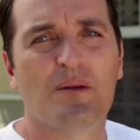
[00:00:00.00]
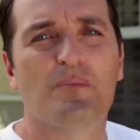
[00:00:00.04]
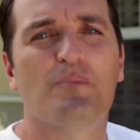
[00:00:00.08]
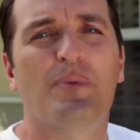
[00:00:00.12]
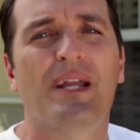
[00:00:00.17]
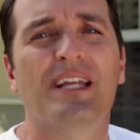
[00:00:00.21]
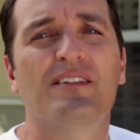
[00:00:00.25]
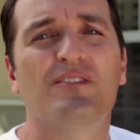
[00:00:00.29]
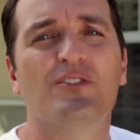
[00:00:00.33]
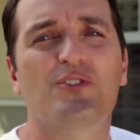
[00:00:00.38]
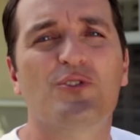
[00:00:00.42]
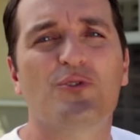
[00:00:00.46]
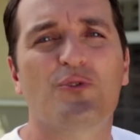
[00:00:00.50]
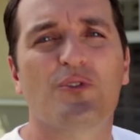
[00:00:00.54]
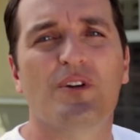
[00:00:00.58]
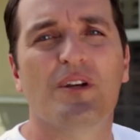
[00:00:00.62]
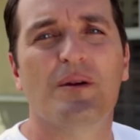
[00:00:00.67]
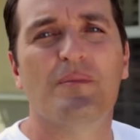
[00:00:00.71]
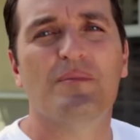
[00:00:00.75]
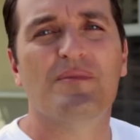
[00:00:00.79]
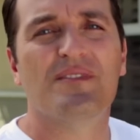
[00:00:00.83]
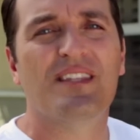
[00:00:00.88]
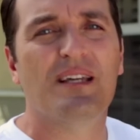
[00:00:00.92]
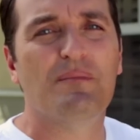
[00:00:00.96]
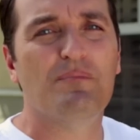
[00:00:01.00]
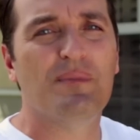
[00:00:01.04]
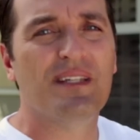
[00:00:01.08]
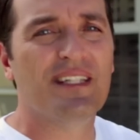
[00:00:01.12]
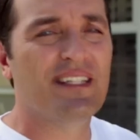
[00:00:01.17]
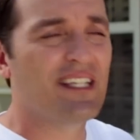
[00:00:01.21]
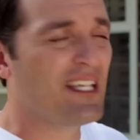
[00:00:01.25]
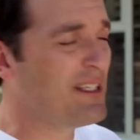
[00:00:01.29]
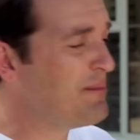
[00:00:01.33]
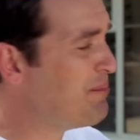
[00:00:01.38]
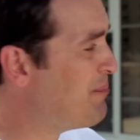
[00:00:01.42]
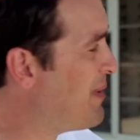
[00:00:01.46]
Paint the trim, then
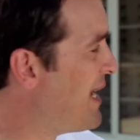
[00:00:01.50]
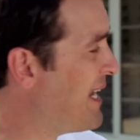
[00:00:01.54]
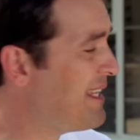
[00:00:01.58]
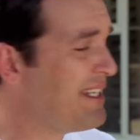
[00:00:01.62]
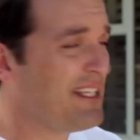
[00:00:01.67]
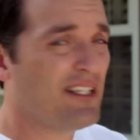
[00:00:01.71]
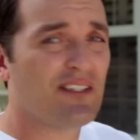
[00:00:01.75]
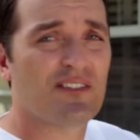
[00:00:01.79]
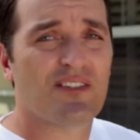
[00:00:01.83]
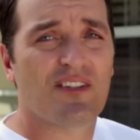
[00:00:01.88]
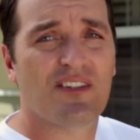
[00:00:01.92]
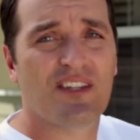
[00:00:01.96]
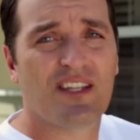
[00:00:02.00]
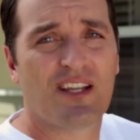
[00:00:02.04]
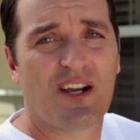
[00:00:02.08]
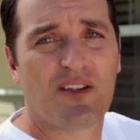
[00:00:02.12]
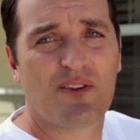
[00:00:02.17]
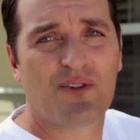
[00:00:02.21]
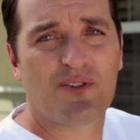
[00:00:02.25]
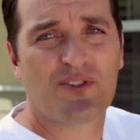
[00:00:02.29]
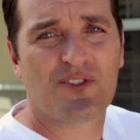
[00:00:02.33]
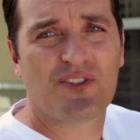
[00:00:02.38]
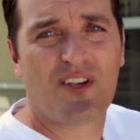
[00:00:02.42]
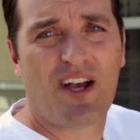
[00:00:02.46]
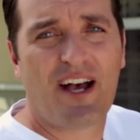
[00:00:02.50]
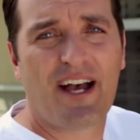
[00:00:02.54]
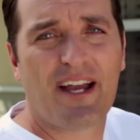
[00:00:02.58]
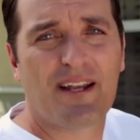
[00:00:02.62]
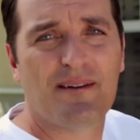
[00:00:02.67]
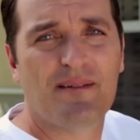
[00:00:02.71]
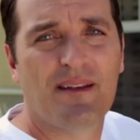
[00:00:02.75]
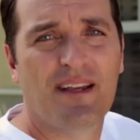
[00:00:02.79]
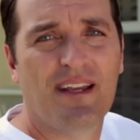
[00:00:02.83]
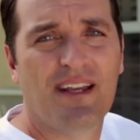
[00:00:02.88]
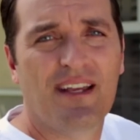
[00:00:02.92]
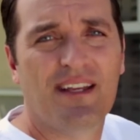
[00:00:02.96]
begin painting to the other
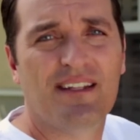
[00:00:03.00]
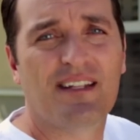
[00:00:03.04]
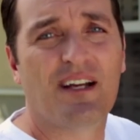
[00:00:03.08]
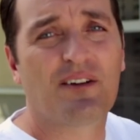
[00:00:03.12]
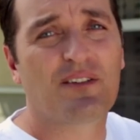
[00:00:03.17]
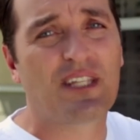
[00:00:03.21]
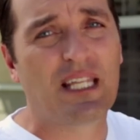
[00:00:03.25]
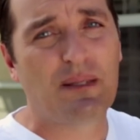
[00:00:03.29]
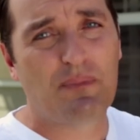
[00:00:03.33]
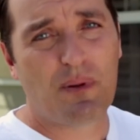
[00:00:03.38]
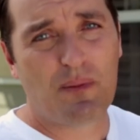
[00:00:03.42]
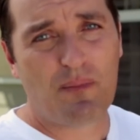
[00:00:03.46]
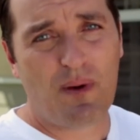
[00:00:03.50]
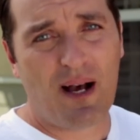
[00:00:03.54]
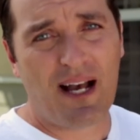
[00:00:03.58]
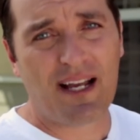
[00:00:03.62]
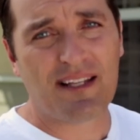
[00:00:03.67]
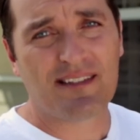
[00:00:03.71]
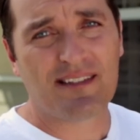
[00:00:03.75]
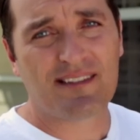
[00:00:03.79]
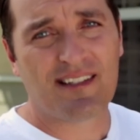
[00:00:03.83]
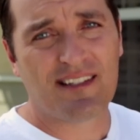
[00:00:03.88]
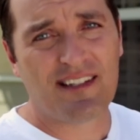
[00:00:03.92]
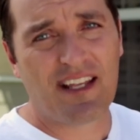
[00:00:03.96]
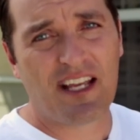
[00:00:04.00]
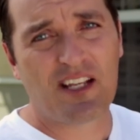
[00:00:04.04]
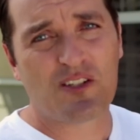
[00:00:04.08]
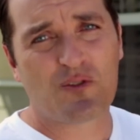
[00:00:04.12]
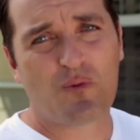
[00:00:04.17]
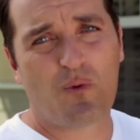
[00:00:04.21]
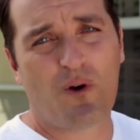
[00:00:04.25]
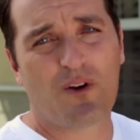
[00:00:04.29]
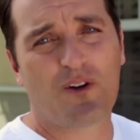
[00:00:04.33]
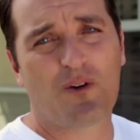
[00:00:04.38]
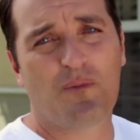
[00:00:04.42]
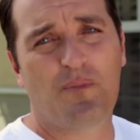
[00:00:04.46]
side. Now keep in mind, today's
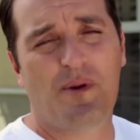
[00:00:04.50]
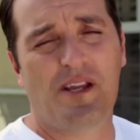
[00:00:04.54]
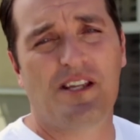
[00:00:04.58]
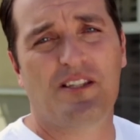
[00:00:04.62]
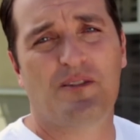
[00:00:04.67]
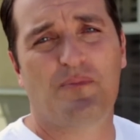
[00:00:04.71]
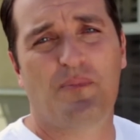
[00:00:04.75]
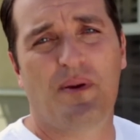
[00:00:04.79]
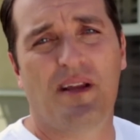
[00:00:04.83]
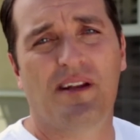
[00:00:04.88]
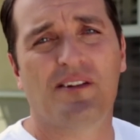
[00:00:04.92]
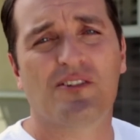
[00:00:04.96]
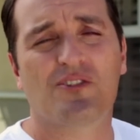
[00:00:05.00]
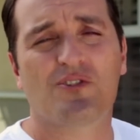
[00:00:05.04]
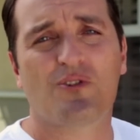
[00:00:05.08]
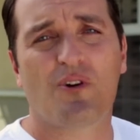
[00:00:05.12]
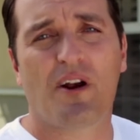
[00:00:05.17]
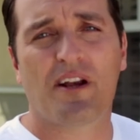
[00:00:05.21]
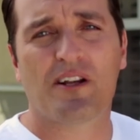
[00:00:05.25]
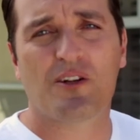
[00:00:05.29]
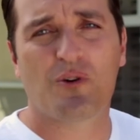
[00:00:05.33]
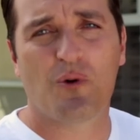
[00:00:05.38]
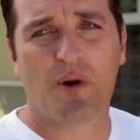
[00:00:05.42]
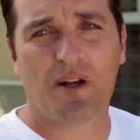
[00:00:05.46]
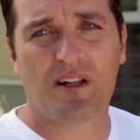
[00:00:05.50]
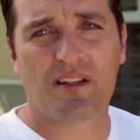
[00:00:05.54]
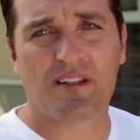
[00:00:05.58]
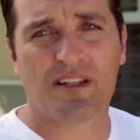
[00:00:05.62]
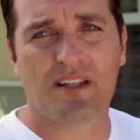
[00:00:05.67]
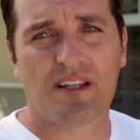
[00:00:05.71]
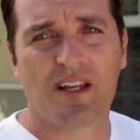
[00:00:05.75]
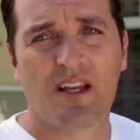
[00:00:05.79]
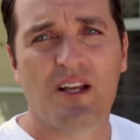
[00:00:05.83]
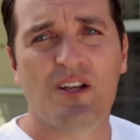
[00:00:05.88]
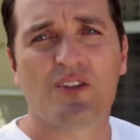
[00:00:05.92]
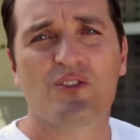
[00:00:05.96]
water-based paints dry
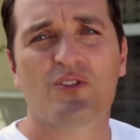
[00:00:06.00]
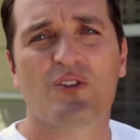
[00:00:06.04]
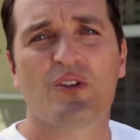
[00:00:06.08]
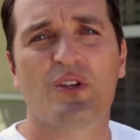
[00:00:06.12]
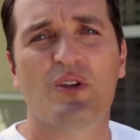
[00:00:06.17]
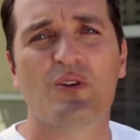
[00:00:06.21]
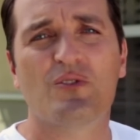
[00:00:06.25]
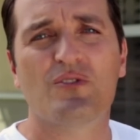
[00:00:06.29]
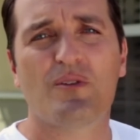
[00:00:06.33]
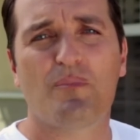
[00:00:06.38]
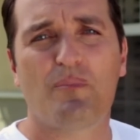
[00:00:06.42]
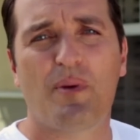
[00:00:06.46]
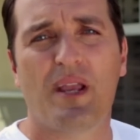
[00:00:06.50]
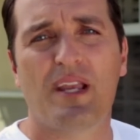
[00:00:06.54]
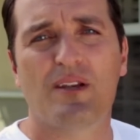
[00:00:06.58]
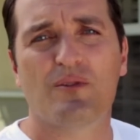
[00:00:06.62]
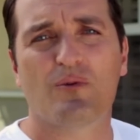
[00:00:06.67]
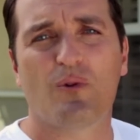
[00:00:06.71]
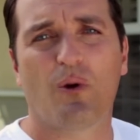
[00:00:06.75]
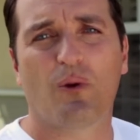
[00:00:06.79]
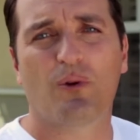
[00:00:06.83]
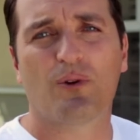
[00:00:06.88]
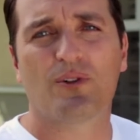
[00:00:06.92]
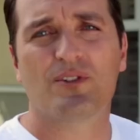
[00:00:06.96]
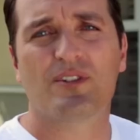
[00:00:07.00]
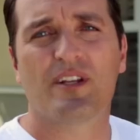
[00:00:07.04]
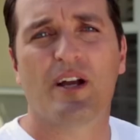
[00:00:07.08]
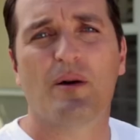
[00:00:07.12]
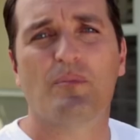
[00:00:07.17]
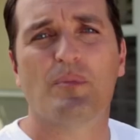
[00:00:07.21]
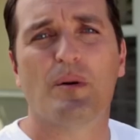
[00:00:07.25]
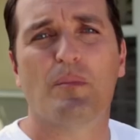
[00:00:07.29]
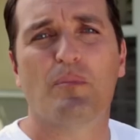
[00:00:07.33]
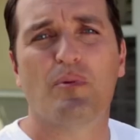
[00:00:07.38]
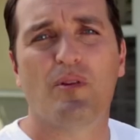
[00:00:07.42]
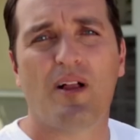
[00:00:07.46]
quickly, so use a paint roller to
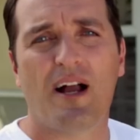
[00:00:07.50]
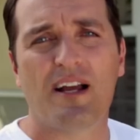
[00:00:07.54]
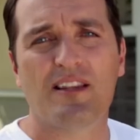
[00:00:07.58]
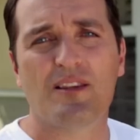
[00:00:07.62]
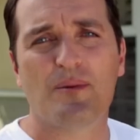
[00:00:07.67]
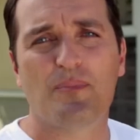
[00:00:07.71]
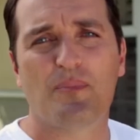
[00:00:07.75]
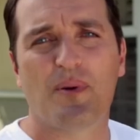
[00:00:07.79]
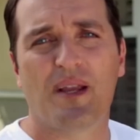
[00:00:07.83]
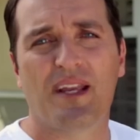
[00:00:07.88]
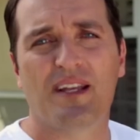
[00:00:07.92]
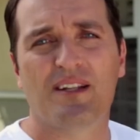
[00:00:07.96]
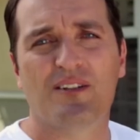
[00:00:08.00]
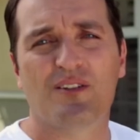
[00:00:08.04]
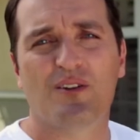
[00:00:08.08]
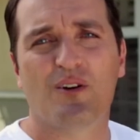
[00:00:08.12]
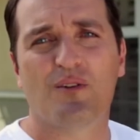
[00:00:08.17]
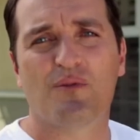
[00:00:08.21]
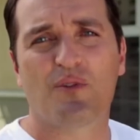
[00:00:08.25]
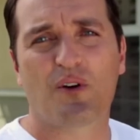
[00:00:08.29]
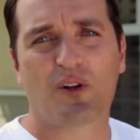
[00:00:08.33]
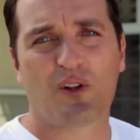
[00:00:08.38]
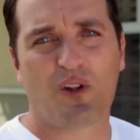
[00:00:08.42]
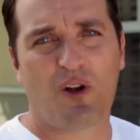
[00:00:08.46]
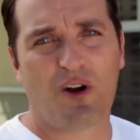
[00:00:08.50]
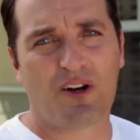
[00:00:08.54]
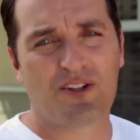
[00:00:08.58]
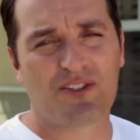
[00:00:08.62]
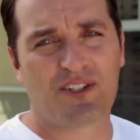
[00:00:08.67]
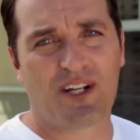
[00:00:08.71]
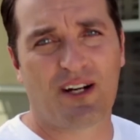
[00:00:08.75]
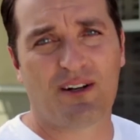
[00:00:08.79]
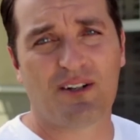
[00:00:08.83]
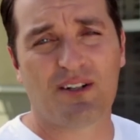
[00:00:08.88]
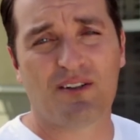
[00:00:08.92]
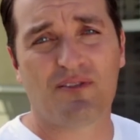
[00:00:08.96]
help apply the paint over a large
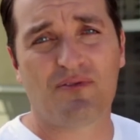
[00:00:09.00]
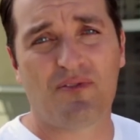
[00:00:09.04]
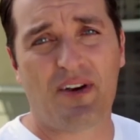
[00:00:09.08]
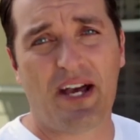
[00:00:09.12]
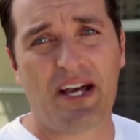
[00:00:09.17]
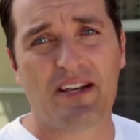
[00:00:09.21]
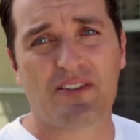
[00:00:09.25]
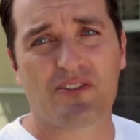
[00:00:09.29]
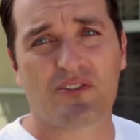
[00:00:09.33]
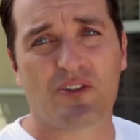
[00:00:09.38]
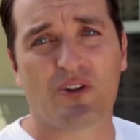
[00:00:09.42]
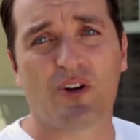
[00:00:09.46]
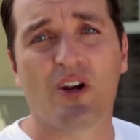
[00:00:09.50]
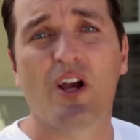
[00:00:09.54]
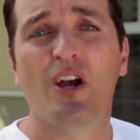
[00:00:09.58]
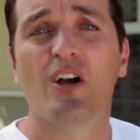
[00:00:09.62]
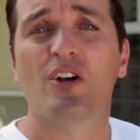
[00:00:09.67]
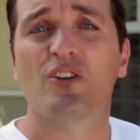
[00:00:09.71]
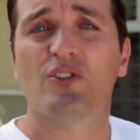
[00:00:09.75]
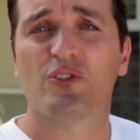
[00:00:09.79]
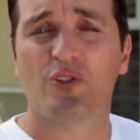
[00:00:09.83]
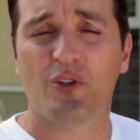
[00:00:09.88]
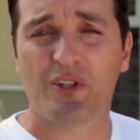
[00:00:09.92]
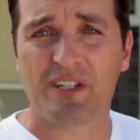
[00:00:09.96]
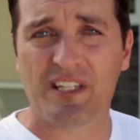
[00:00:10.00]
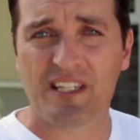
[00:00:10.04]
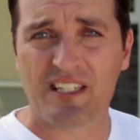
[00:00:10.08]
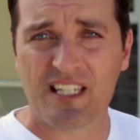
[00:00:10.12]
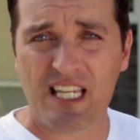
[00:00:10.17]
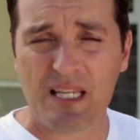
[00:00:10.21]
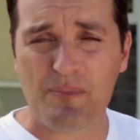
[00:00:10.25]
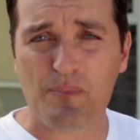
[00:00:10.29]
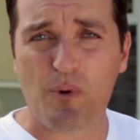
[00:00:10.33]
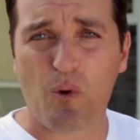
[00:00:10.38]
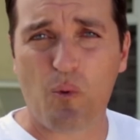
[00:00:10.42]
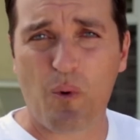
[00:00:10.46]
area faster so you can
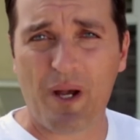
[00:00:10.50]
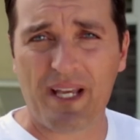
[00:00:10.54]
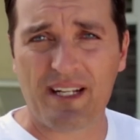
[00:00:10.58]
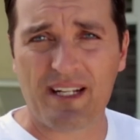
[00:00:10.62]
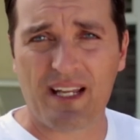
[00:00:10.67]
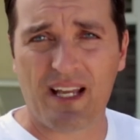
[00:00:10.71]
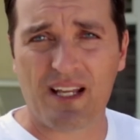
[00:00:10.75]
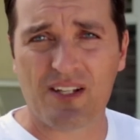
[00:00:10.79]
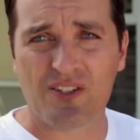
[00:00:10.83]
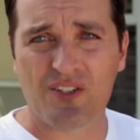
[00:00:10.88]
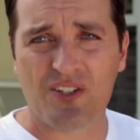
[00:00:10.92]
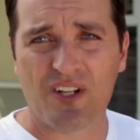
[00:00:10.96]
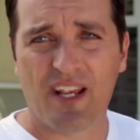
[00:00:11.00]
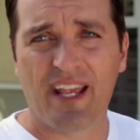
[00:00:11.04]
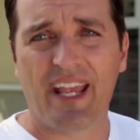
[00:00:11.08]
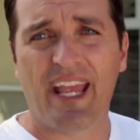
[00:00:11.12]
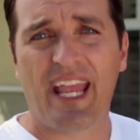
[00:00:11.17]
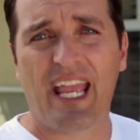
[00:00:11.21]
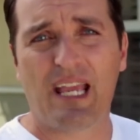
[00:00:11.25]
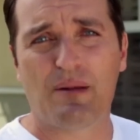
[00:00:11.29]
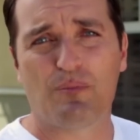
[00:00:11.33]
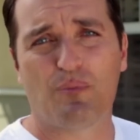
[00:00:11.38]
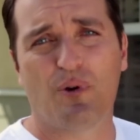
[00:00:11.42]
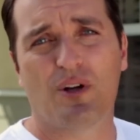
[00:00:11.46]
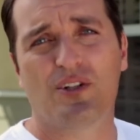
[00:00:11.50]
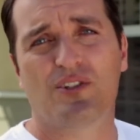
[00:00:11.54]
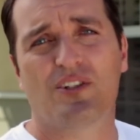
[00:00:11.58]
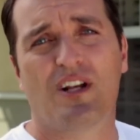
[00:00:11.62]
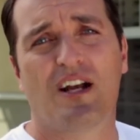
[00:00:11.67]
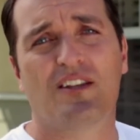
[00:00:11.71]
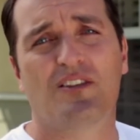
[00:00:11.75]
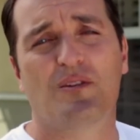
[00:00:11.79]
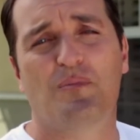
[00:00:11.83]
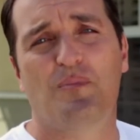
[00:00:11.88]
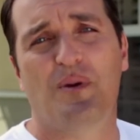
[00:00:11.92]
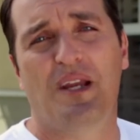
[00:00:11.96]
keep a wet edge and brush
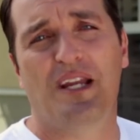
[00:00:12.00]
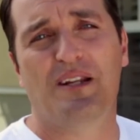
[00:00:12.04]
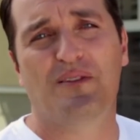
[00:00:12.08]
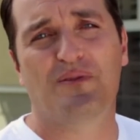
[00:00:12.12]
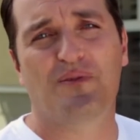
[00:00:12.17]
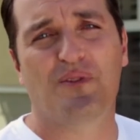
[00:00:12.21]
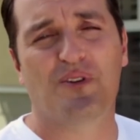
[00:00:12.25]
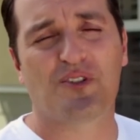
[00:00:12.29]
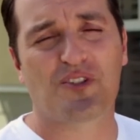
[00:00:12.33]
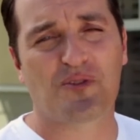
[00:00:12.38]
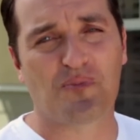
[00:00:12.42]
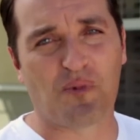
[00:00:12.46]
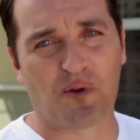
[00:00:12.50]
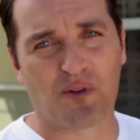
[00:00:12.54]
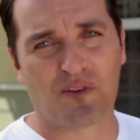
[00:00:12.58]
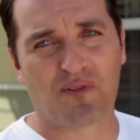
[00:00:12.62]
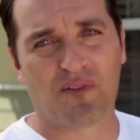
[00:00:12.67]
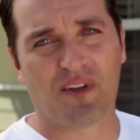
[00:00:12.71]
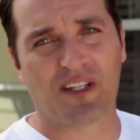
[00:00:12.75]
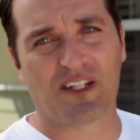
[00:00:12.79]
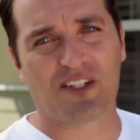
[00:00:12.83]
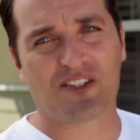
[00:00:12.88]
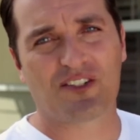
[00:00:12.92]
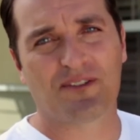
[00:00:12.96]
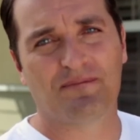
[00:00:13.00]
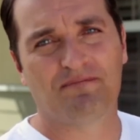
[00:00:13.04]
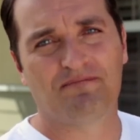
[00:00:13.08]
out the paint for a smooth finish.